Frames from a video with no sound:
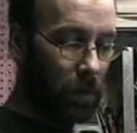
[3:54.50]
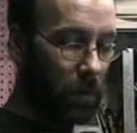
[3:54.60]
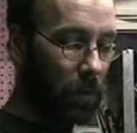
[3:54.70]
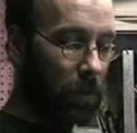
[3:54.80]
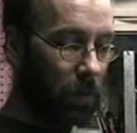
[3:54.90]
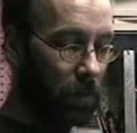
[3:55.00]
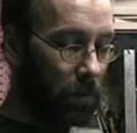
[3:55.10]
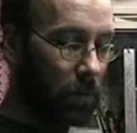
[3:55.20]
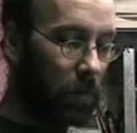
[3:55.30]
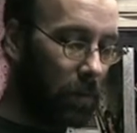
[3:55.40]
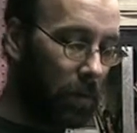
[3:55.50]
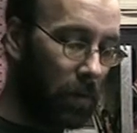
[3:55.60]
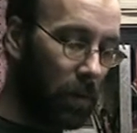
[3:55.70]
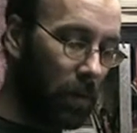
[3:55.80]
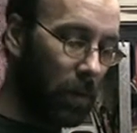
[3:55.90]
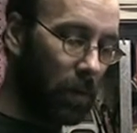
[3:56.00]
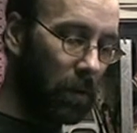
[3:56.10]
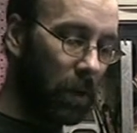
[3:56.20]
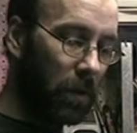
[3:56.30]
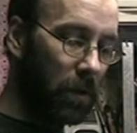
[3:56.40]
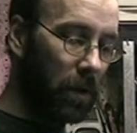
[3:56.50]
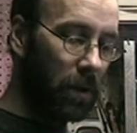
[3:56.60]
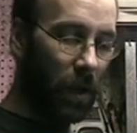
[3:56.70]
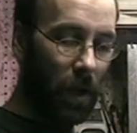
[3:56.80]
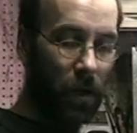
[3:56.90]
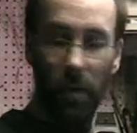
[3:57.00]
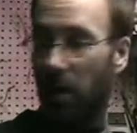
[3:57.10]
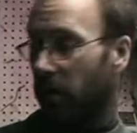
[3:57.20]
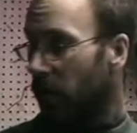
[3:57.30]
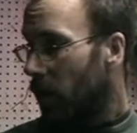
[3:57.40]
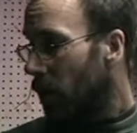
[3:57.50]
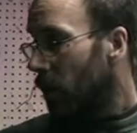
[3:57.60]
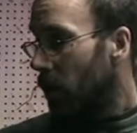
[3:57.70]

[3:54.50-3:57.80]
So it's just nice handy stuff.